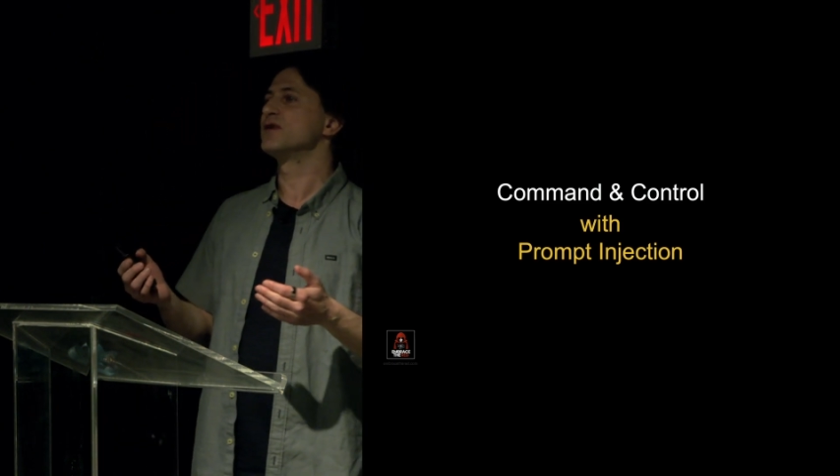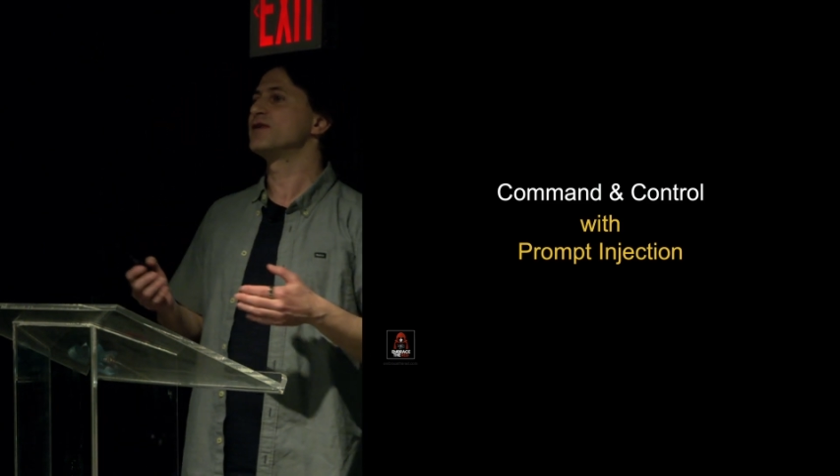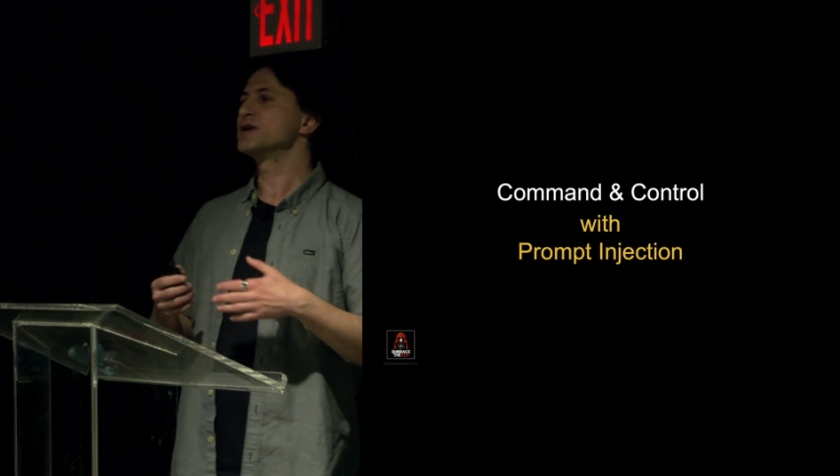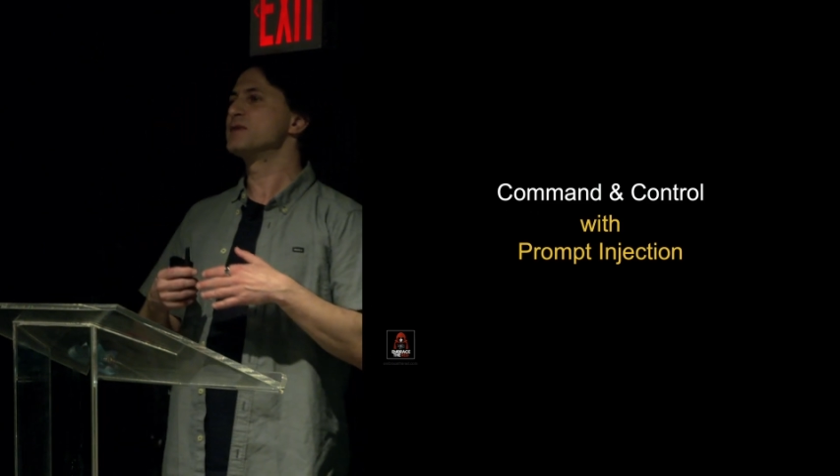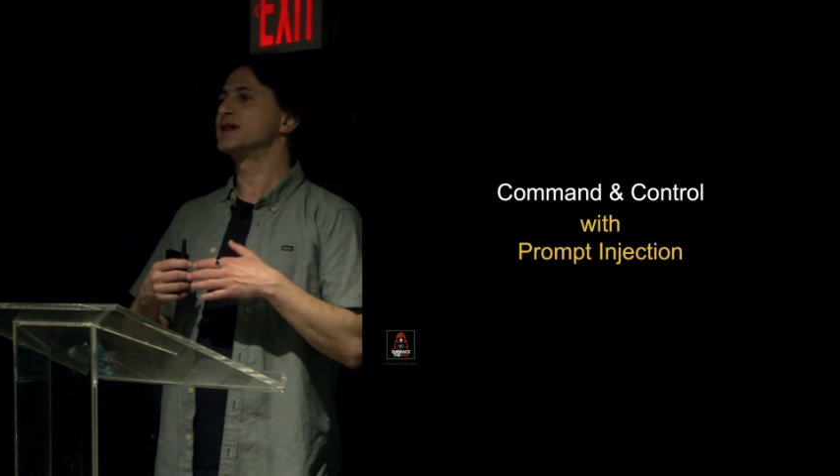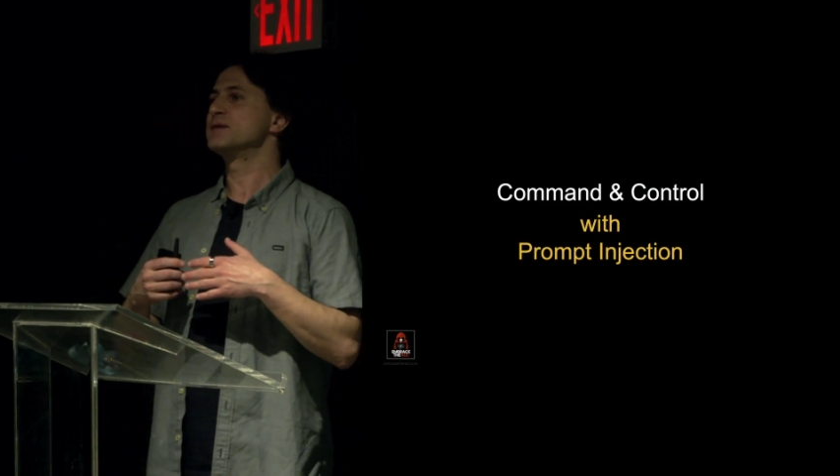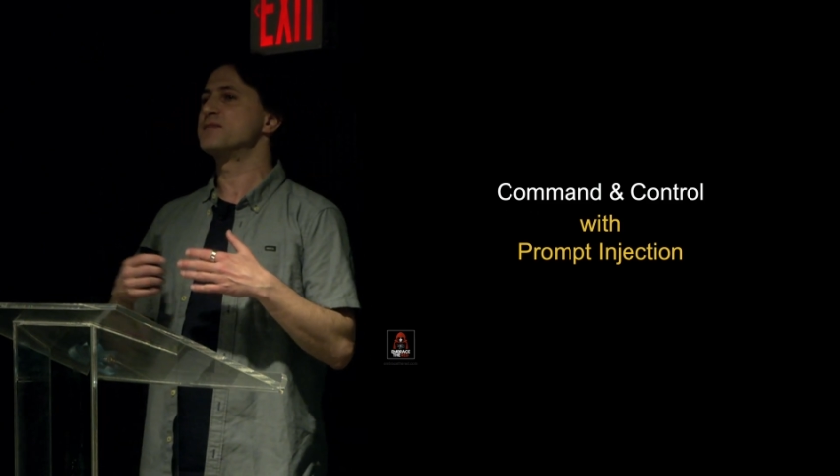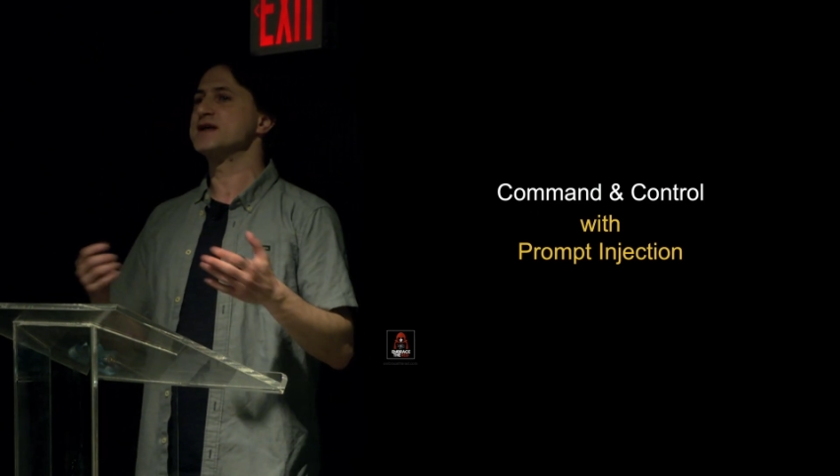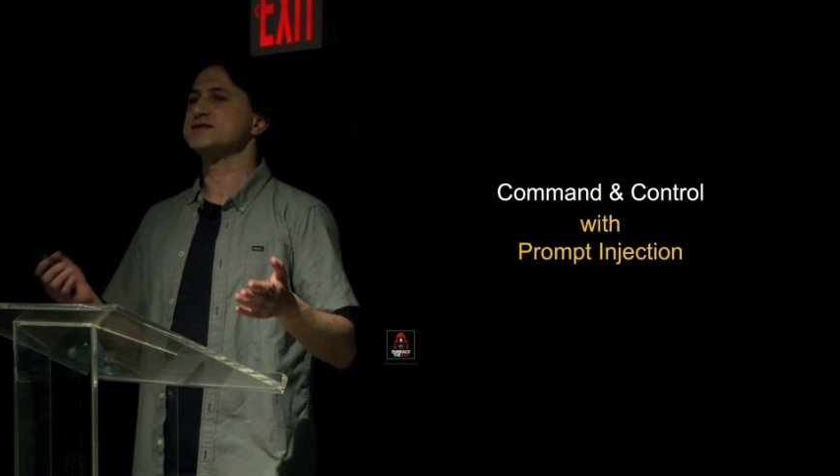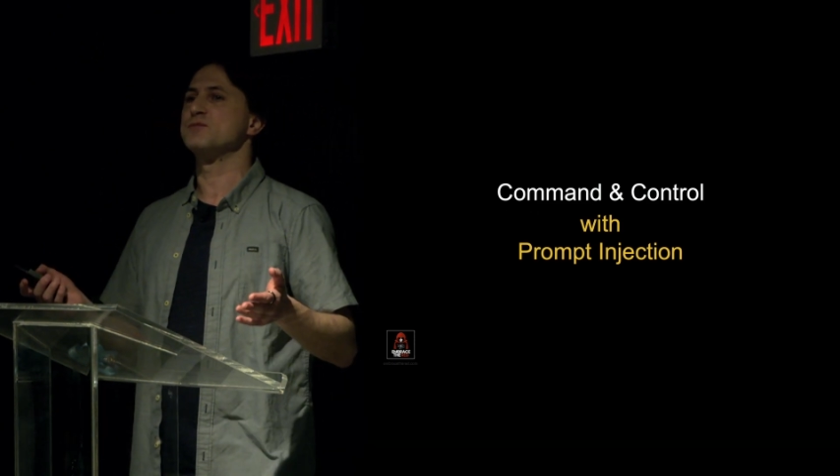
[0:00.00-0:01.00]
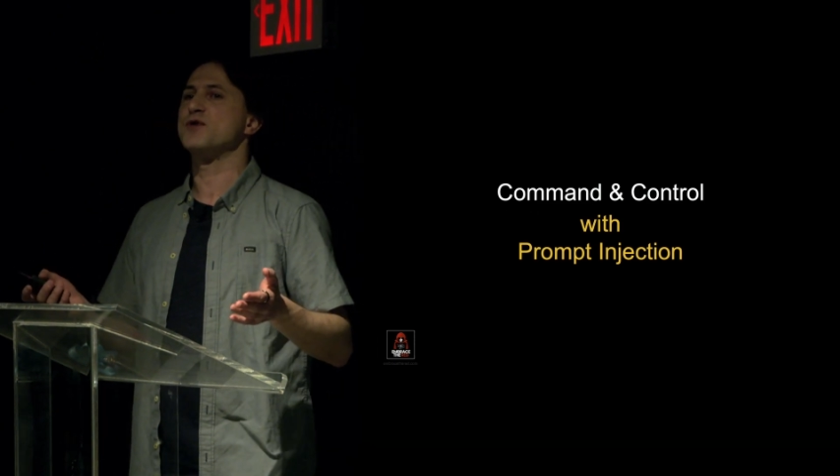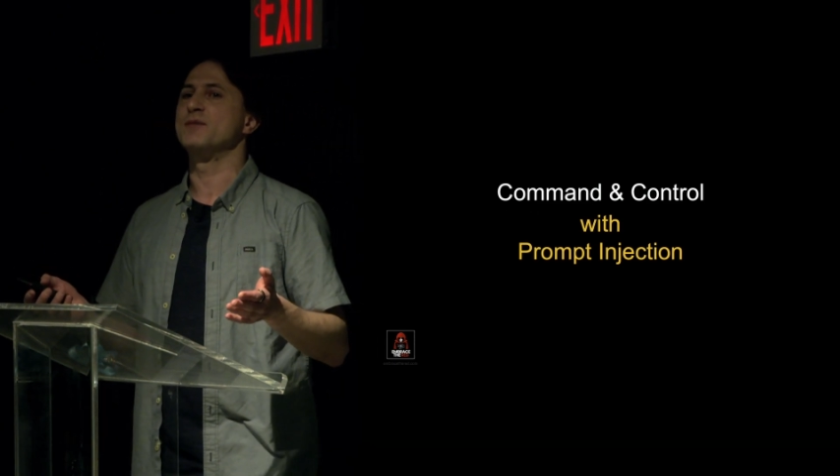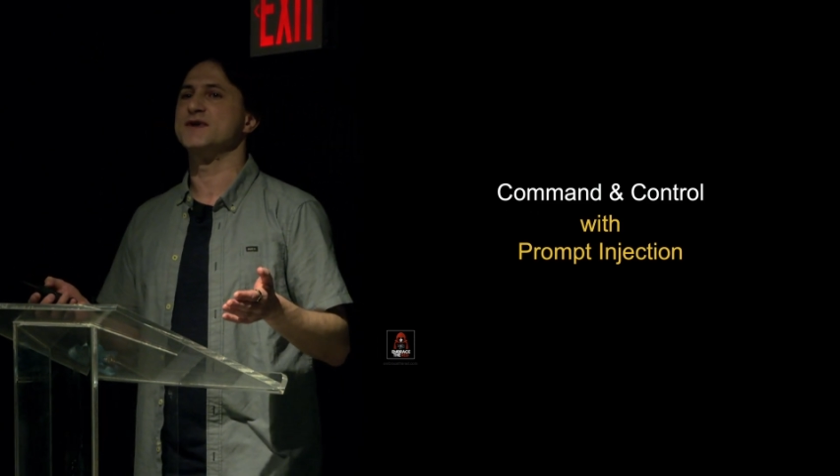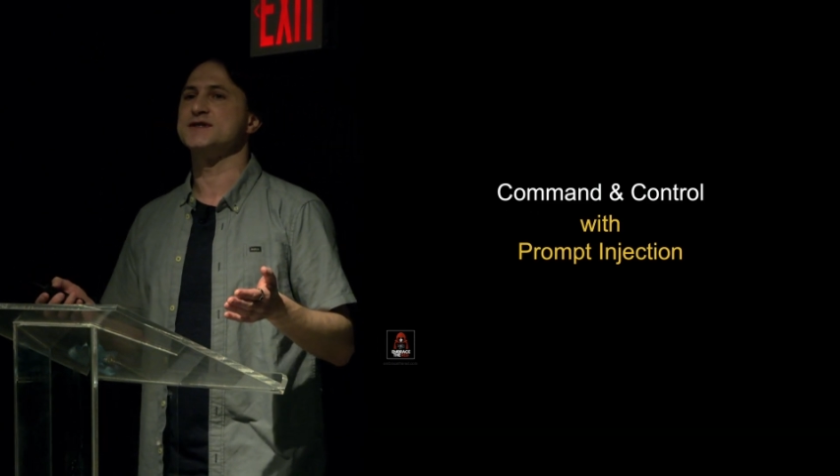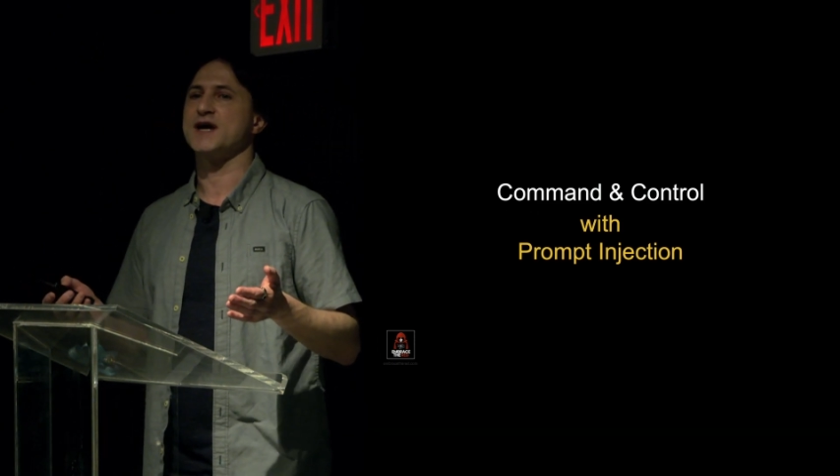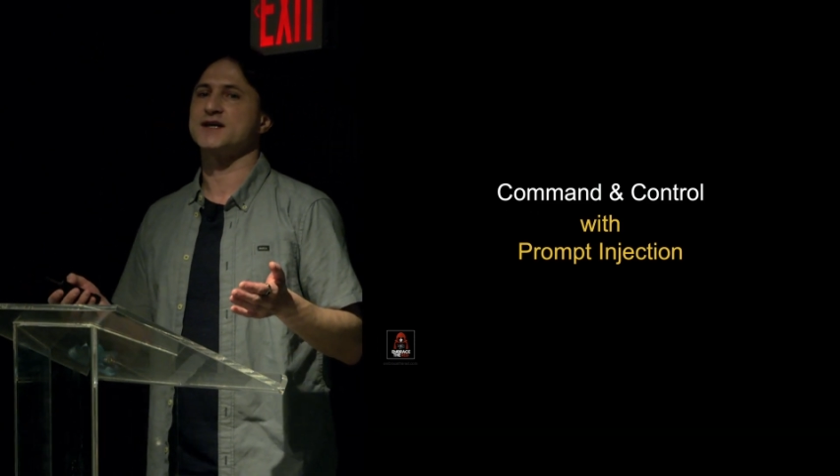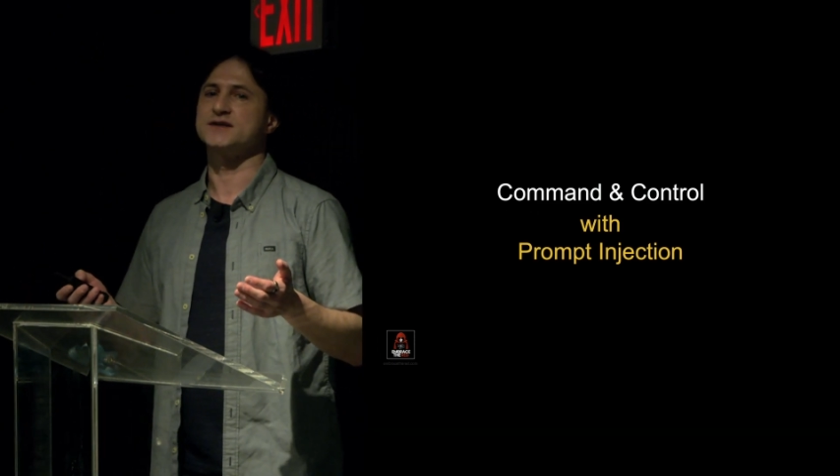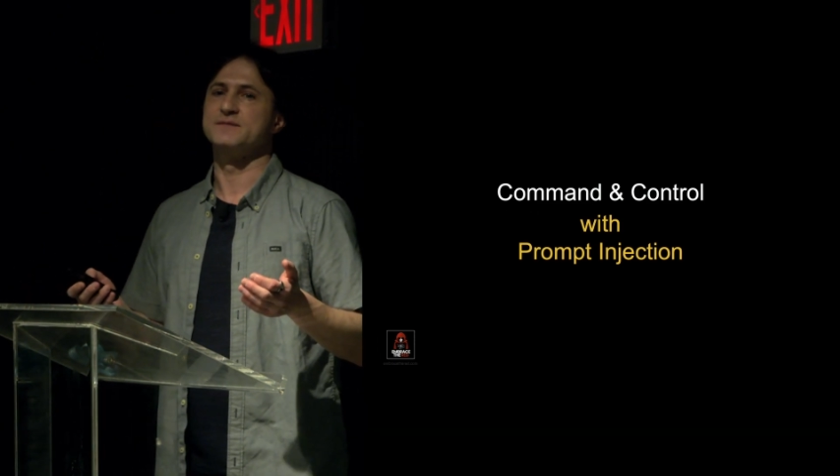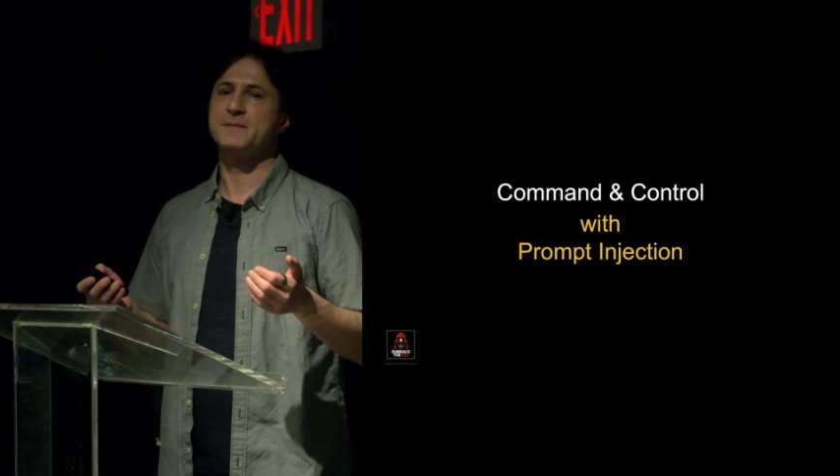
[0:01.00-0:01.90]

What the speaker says: fundamentally based on prompt injection.